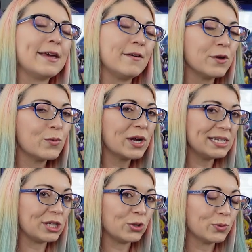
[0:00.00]
if you
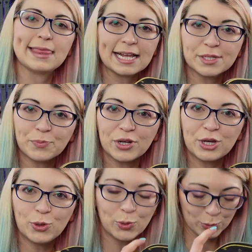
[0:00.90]
wanted to. That's pretty
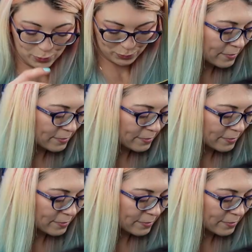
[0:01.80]
cool.